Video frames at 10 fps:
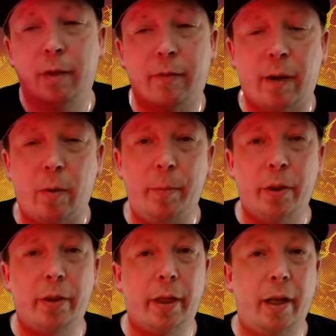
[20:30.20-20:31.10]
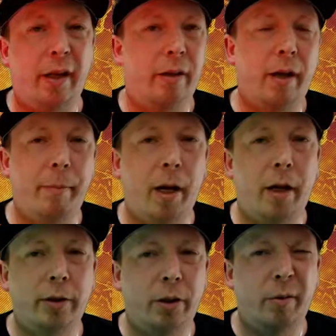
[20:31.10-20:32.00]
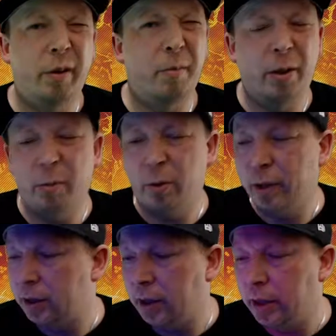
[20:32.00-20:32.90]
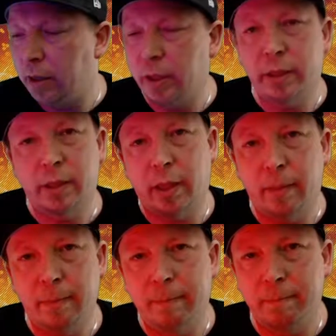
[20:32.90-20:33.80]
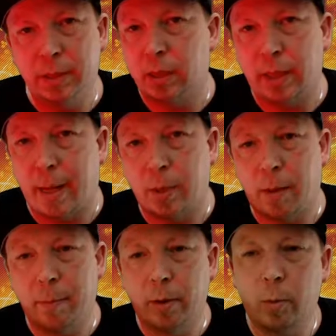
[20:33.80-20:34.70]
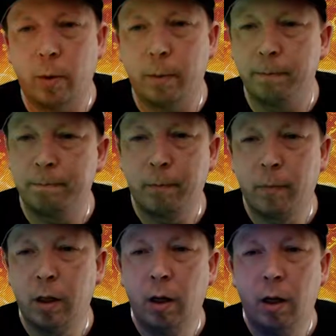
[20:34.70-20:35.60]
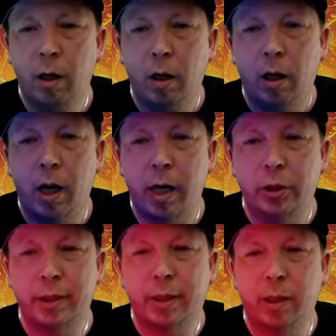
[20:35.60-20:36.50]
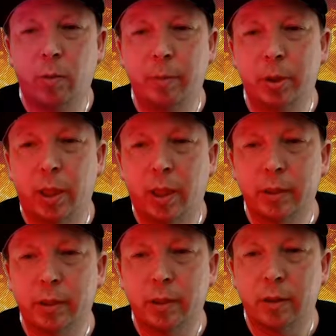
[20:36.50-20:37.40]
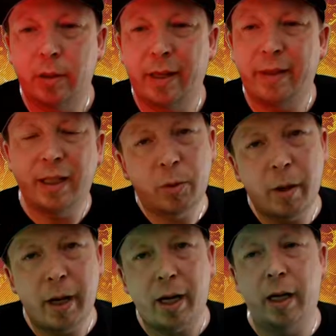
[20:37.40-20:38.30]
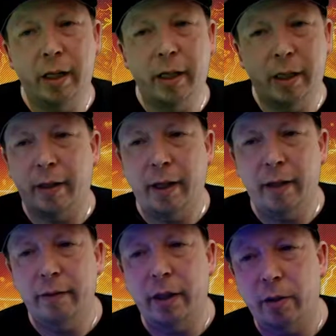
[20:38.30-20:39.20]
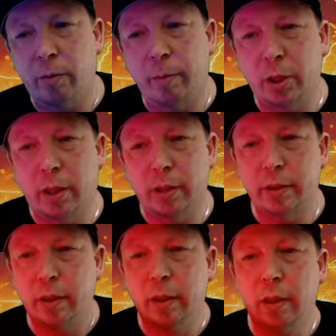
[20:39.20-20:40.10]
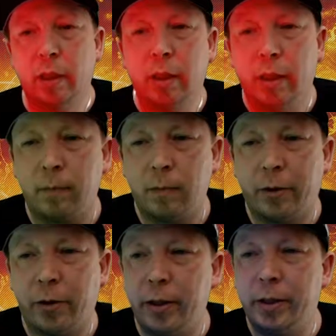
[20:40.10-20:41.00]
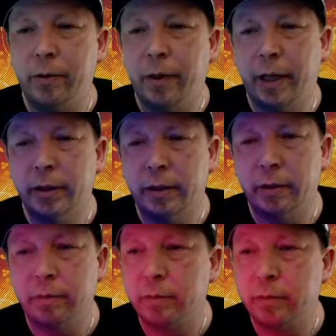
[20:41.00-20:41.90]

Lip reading: if I were building it. I'm not sure what the motherboard is on here. It's a laptop motherboard. G-Skill Ripjaws, I think is what I got in here. I think I've got the Ripjaws. 32 gigs.